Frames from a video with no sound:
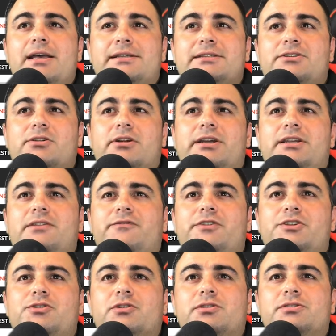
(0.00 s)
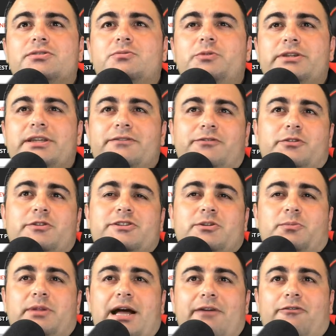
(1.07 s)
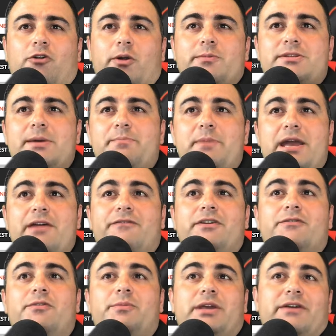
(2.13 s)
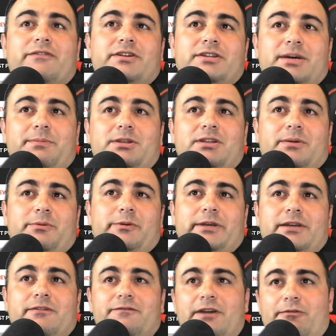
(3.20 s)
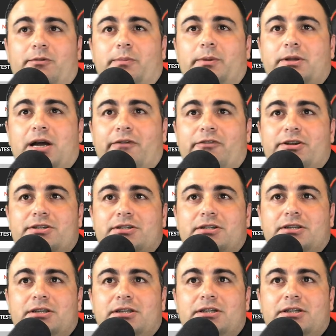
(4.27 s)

is that there are individuals with influential platforms that benefit from giving WWE favorable coverage.